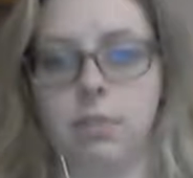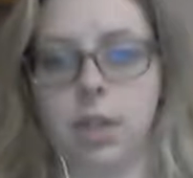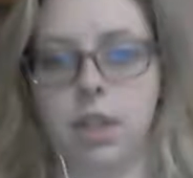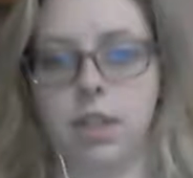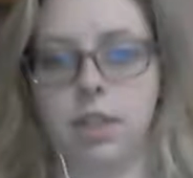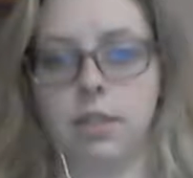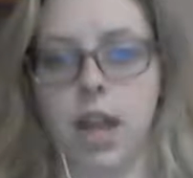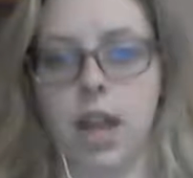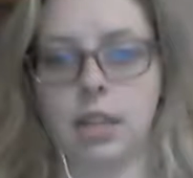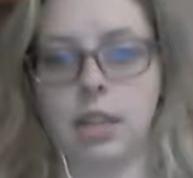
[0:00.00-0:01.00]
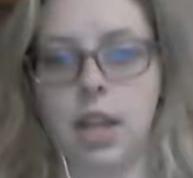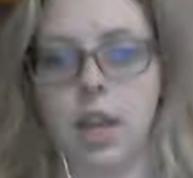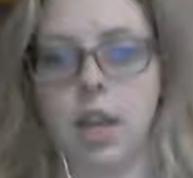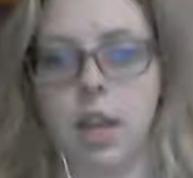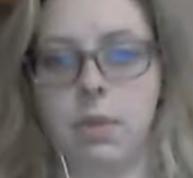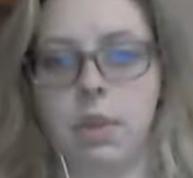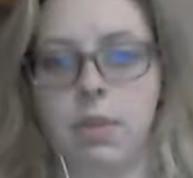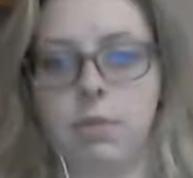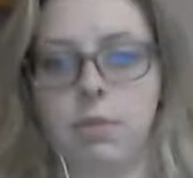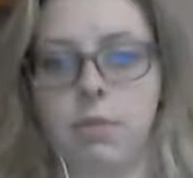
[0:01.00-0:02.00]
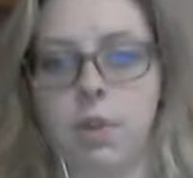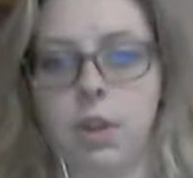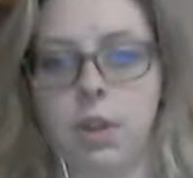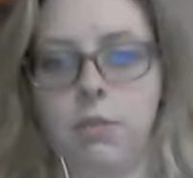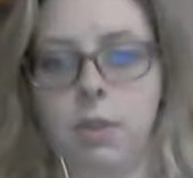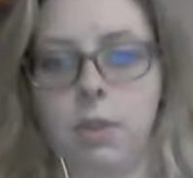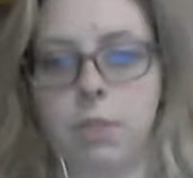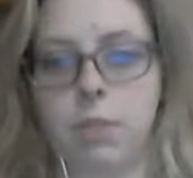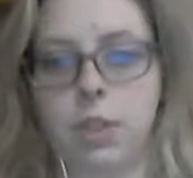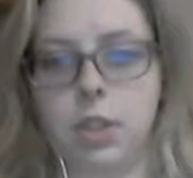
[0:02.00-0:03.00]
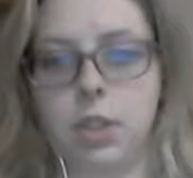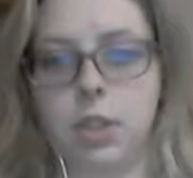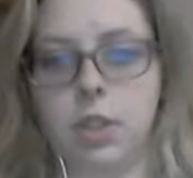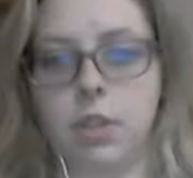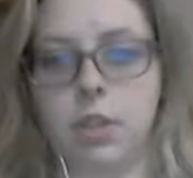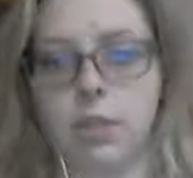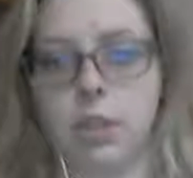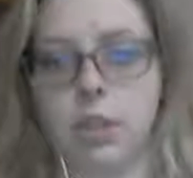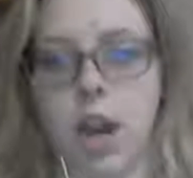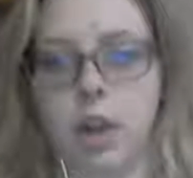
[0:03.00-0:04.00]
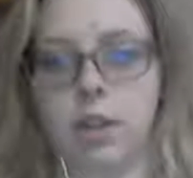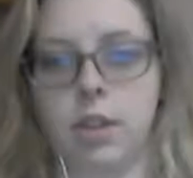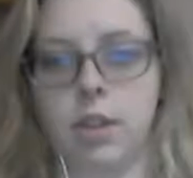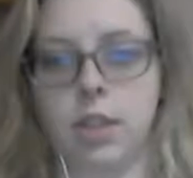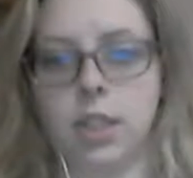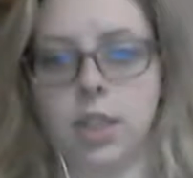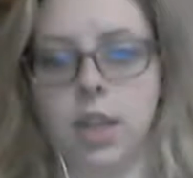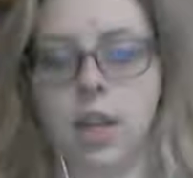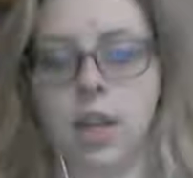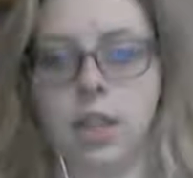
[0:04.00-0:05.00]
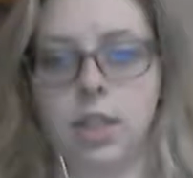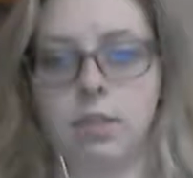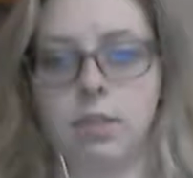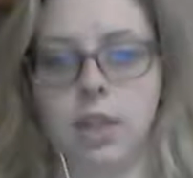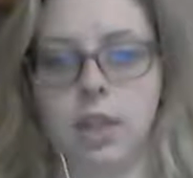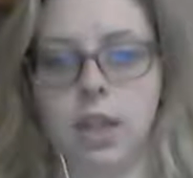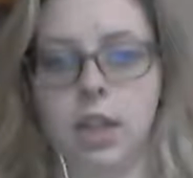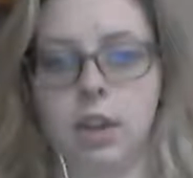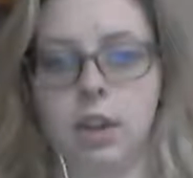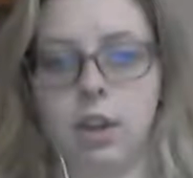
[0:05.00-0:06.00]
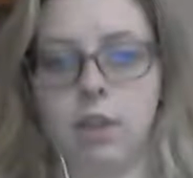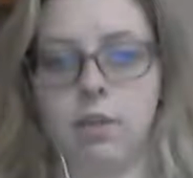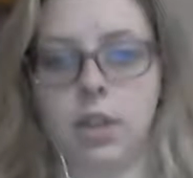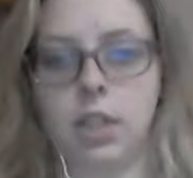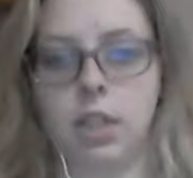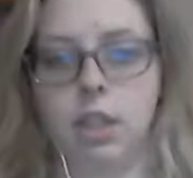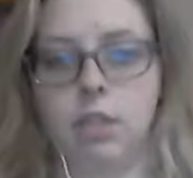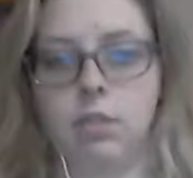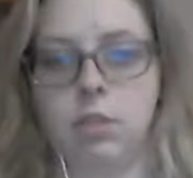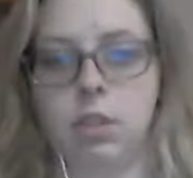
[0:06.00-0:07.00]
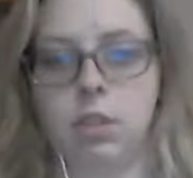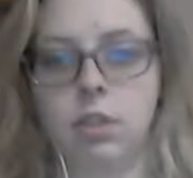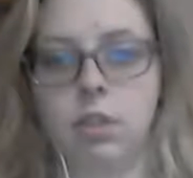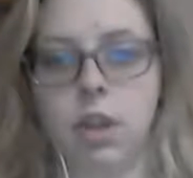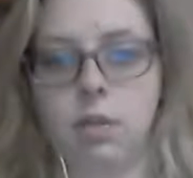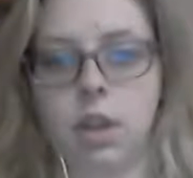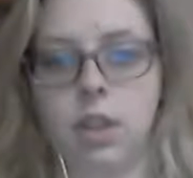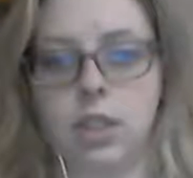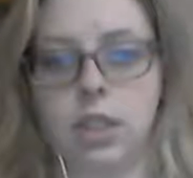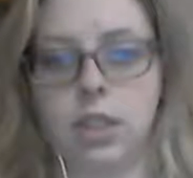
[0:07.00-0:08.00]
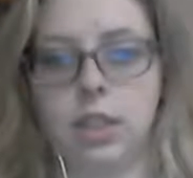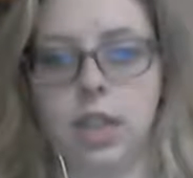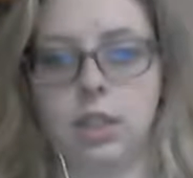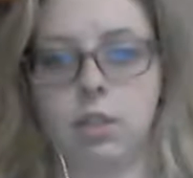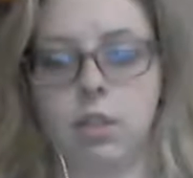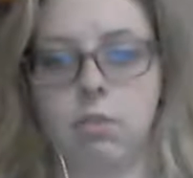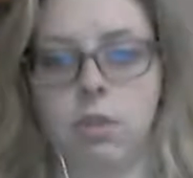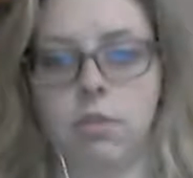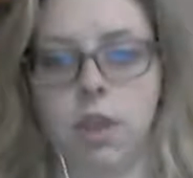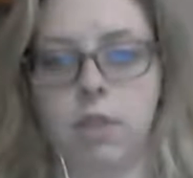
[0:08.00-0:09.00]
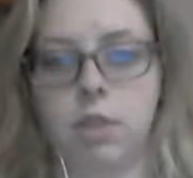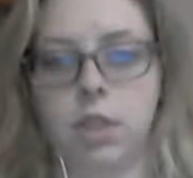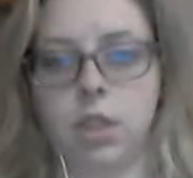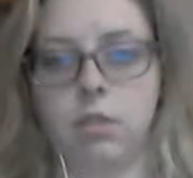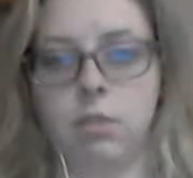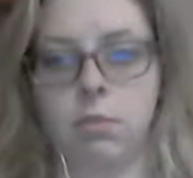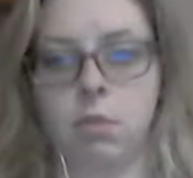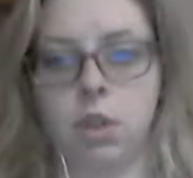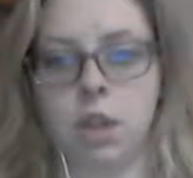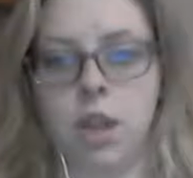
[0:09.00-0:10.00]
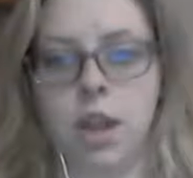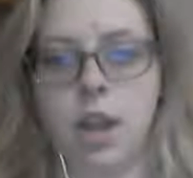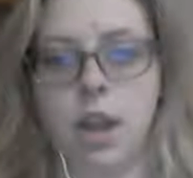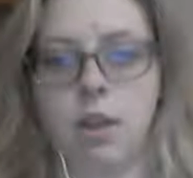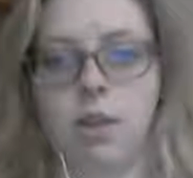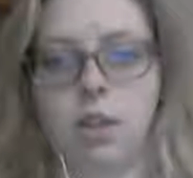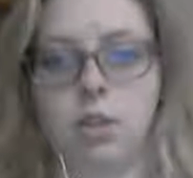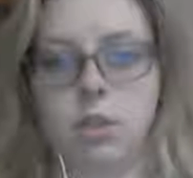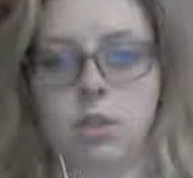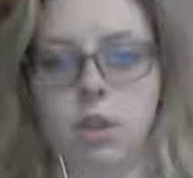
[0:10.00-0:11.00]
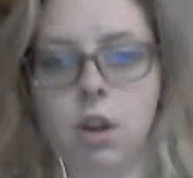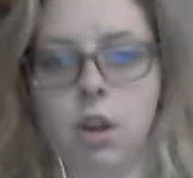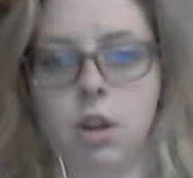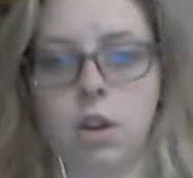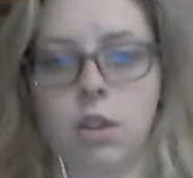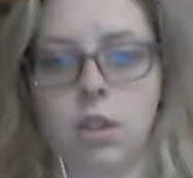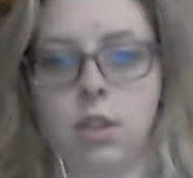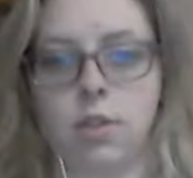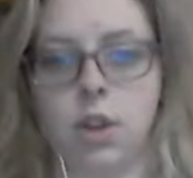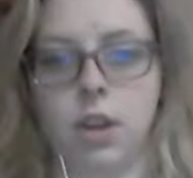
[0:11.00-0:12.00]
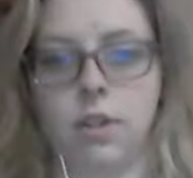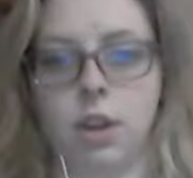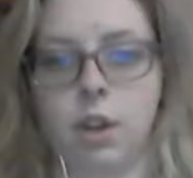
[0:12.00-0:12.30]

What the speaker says: minutes of class and within 44% after the first hour of class. This forgetting curve continues so that within 6 days, only 25% is remembered. How can a student conquer this forgetting